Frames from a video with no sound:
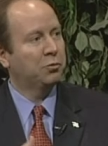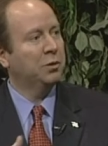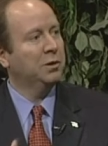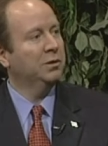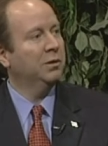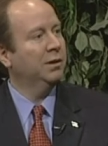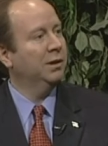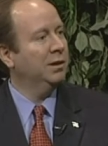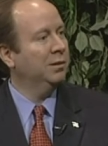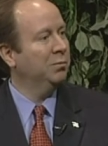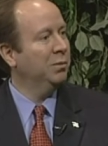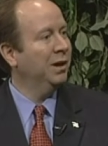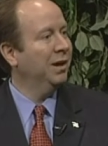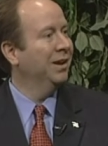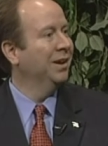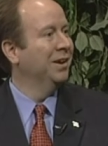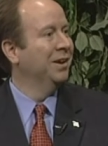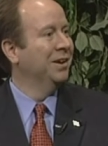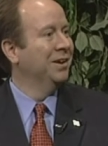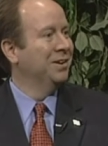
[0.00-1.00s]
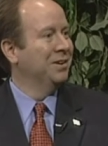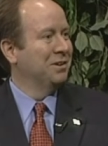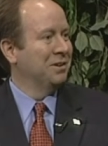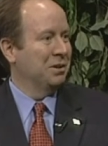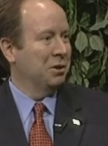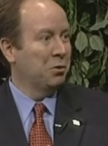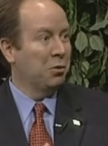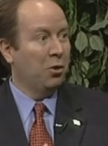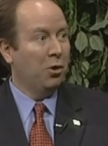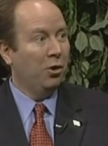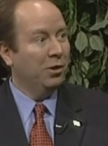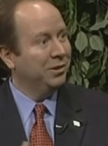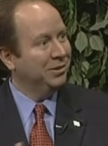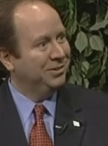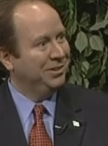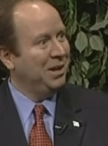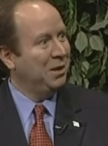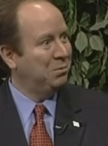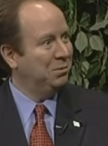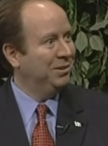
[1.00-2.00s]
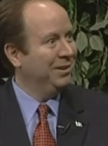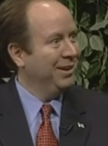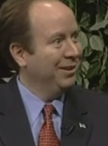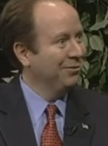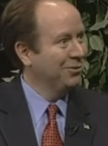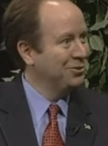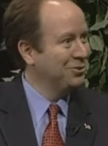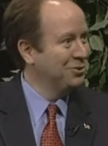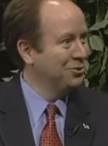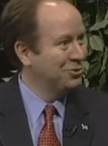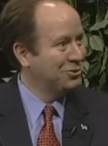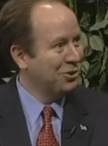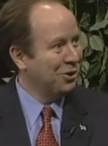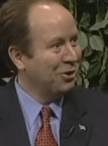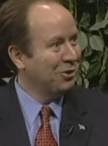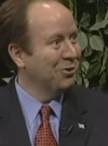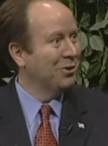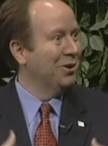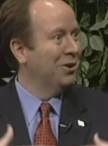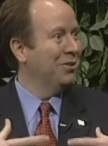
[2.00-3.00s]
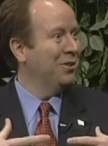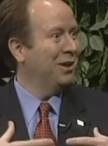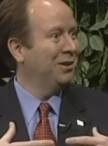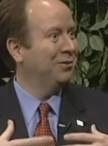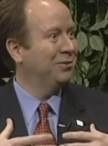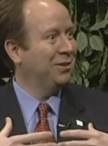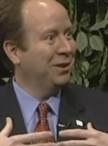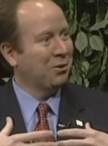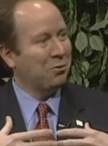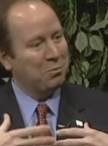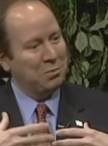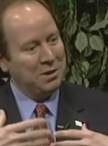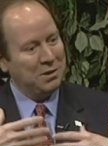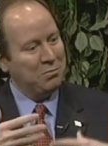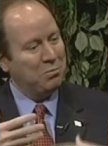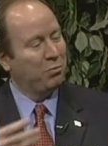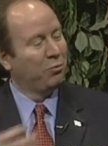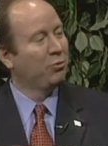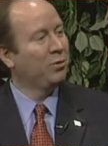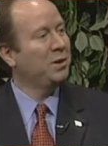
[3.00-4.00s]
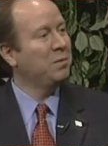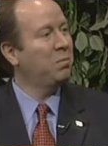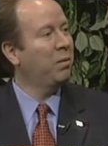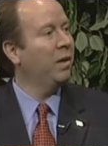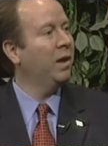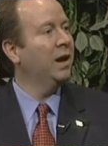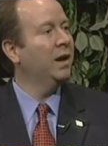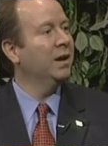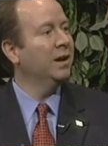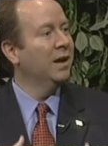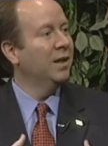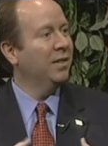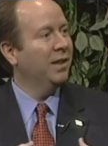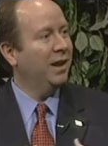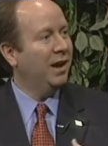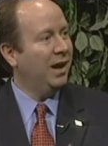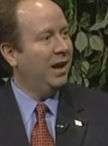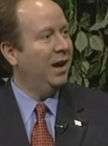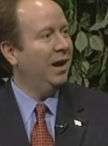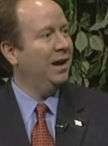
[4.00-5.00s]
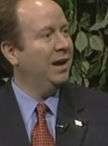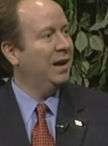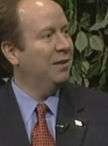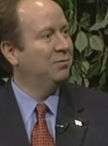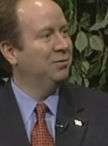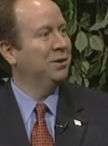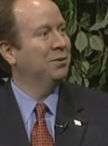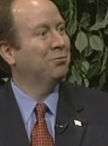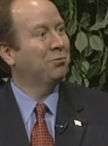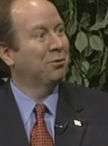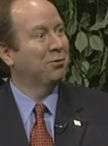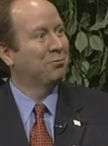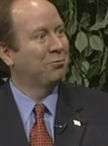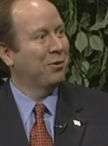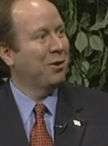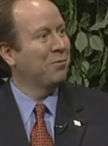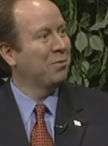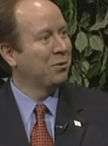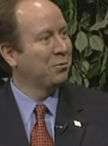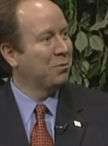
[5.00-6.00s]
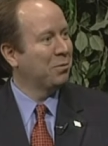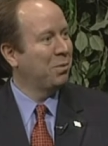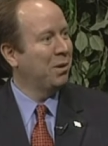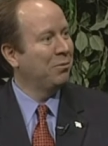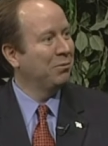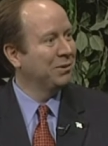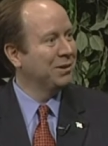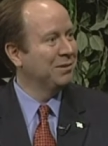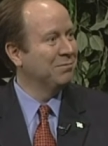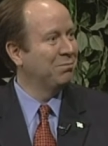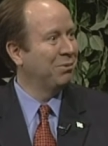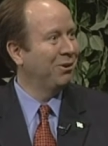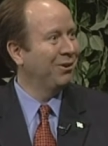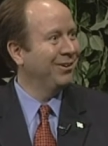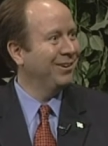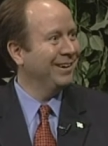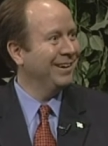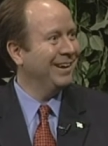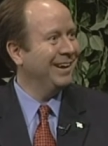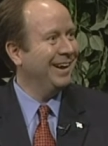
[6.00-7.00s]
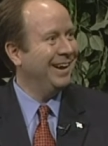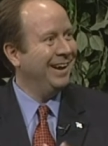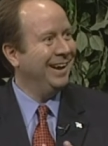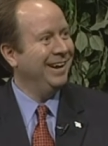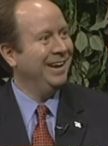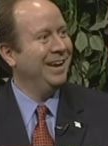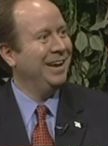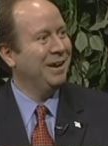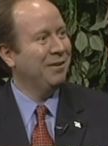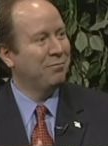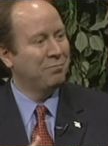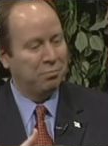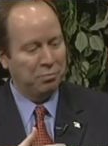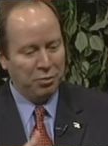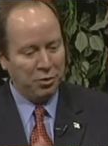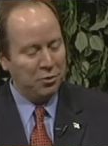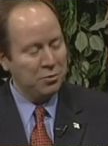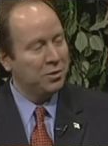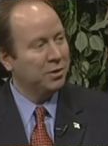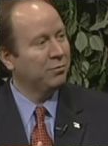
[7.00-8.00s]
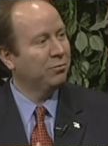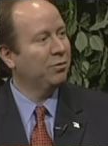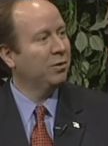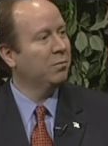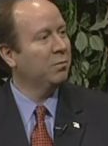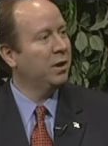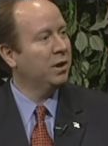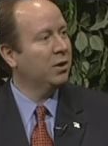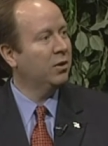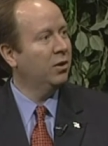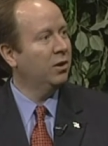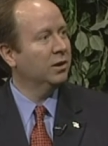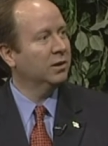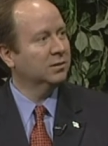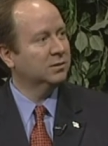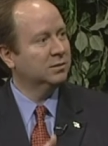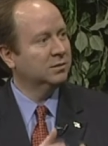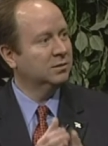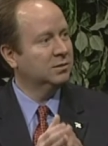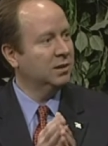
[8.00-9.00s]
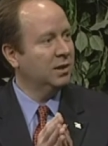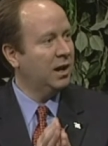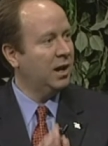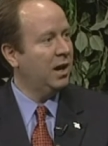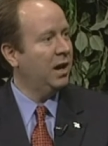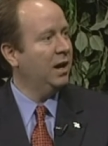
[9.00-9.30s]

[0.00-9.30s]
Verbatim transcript: freely admit you know, on a taped television show that, that'll be replayed, that I have differed from the Republican Party. I have broken from my caucus and said,